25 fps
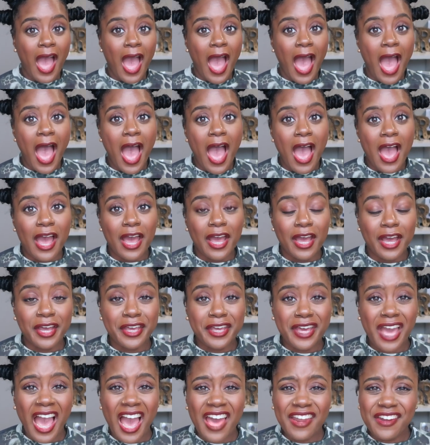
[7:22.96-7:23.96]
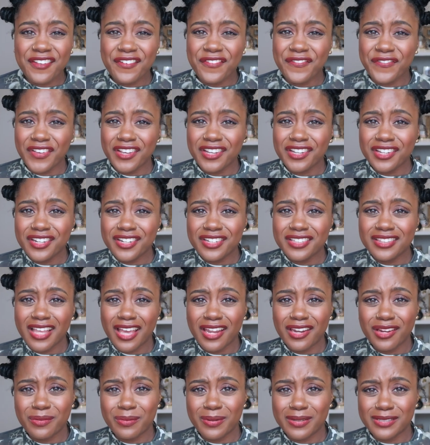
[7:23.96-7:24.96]
I kind of figured
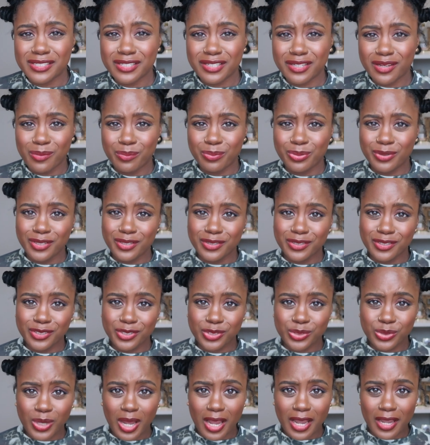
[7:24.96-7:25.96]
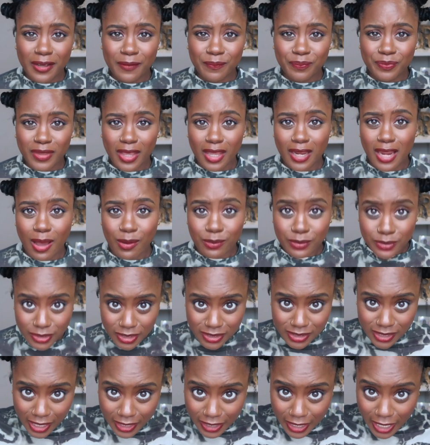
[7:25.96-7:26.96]
that it wasn't completely straight, and I was
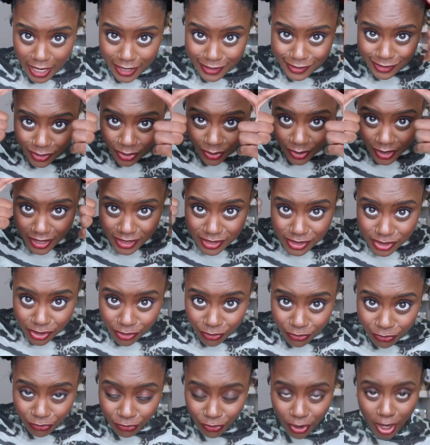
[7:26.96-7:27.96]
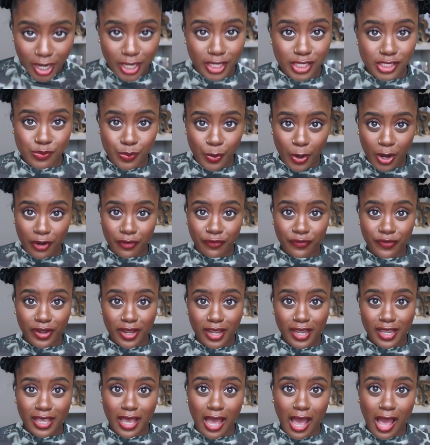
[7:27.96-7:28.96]
just like, as long as the front is
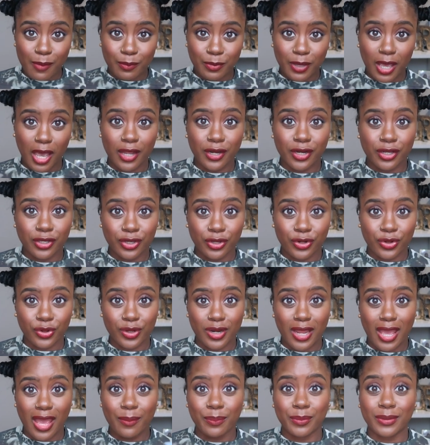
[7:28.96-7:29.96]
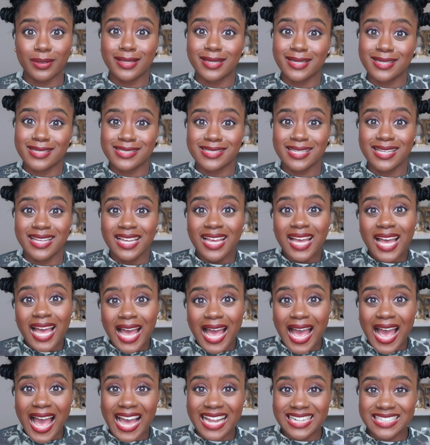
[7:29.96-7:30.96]
perfect, I'm kind of good on that because
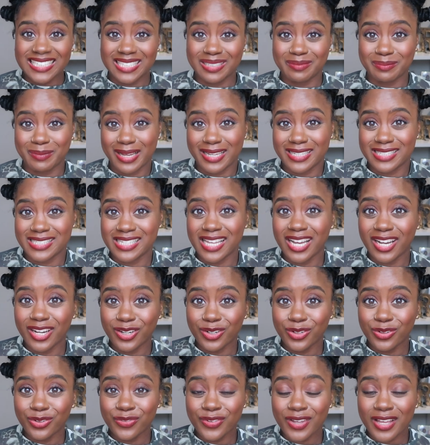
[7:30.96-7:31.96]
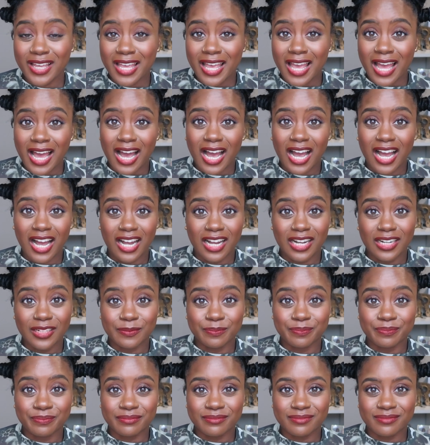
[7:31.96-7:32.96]
I did it myself.
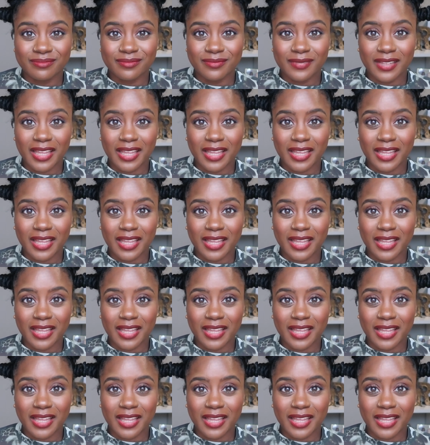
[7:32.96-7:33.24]
Um,